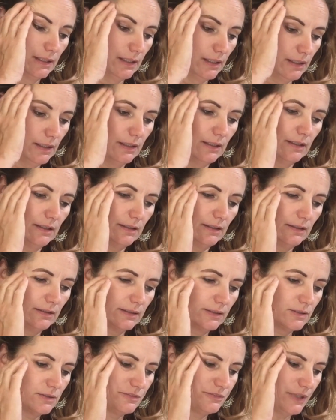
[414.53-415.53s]
Oh,
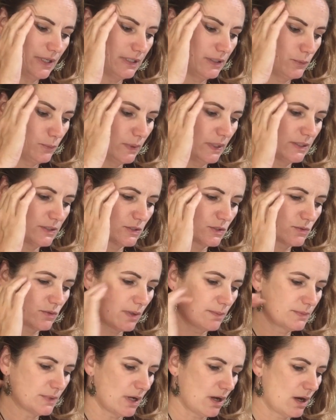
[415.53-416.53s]
to find a way to
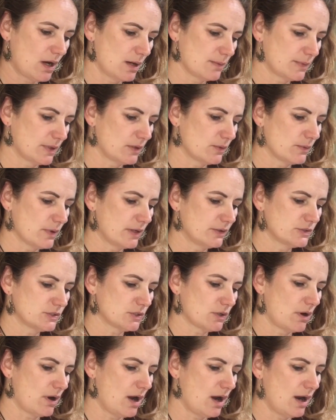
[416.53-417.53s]
drop the armor around
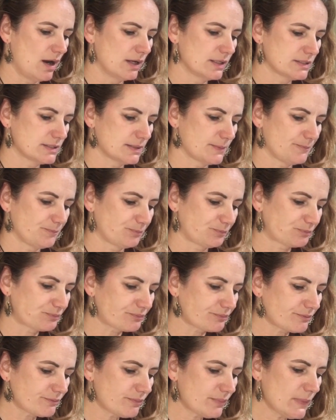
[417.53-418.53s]
your heart
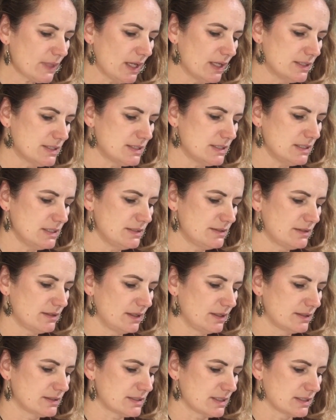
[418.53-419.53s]
and see
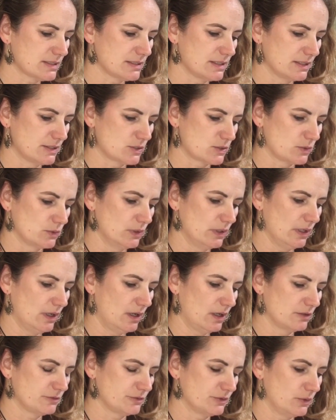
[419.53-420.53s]
things as they truly
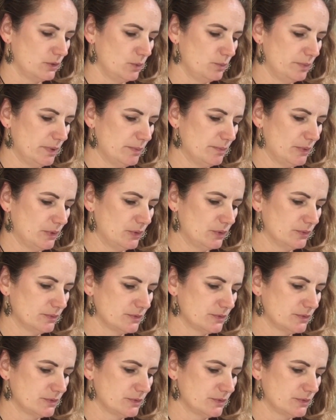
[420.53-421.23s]
are for all people.